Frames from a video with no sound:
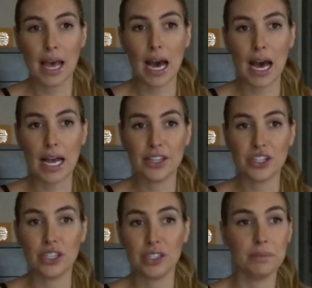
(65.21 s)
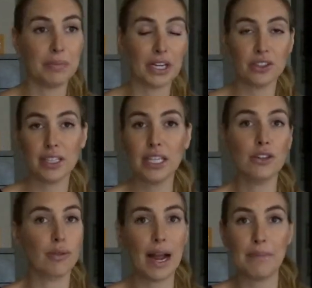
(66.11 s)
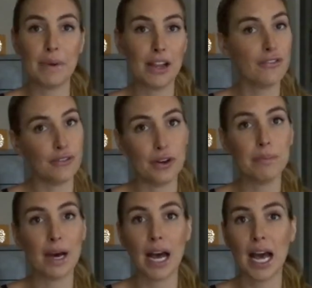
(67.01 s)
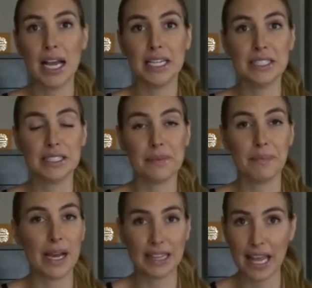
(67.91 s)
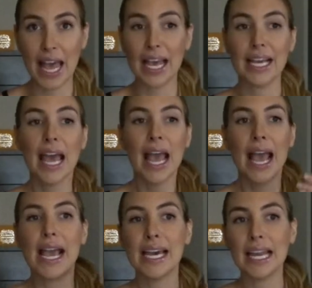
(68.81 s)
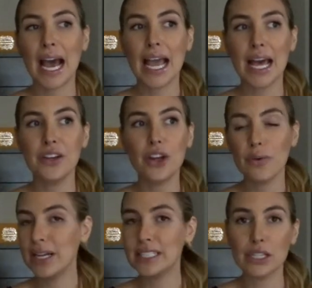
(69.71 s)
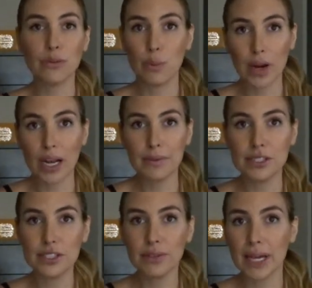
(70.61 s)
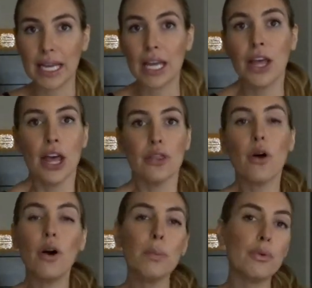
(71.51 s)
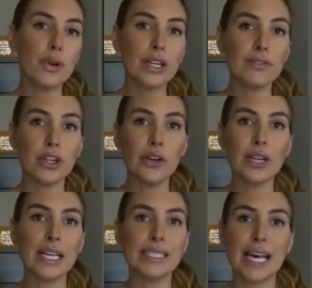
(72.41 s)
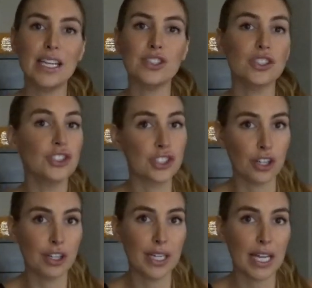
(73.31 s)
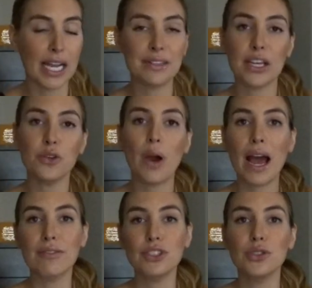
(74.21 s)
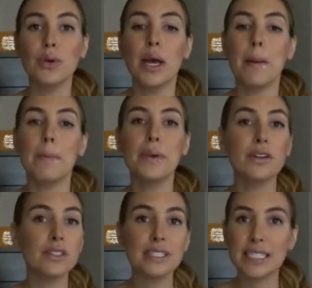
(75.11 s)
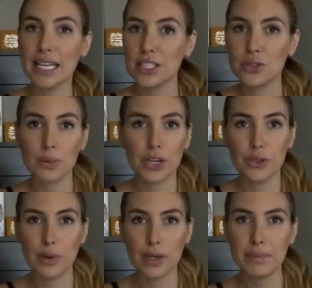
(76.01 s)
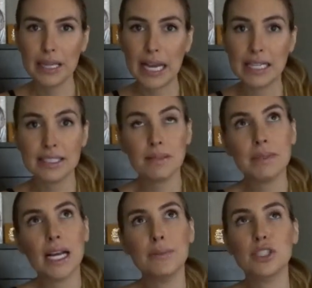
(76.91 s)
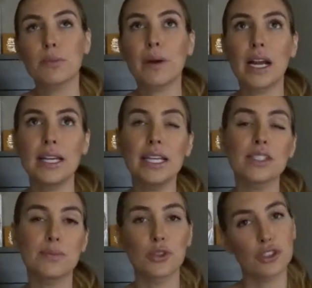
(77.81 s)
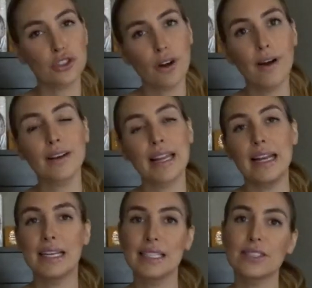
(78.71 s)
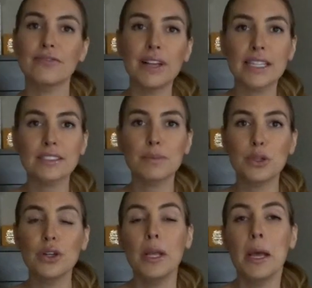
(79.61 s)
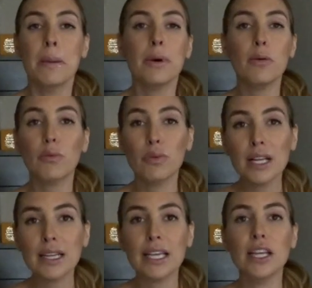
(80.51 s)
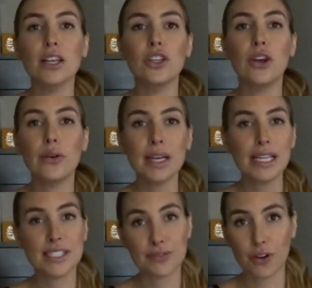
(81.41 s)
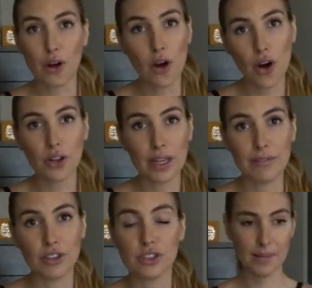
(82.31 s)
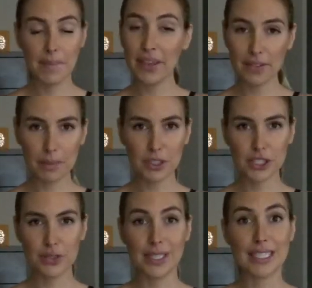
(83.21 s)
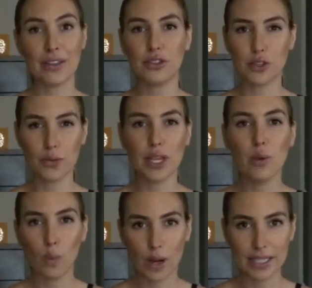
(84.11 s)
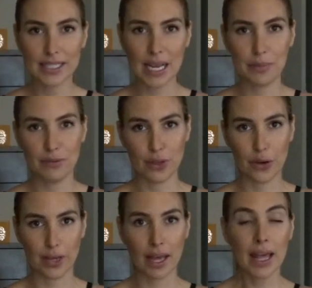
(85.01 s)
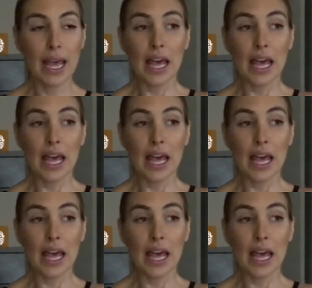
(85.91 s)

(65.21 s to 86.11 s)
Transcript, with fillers: I could barely grab my foot behind my leg, and I had no idea what I was doing. The whole point of yoga is that it's a journey and that you have to build to get to where you want to be. And sometimes your body is more strong than it is flexible, but really yoga is for all levels. Myth number two is that there's only one type of yoga.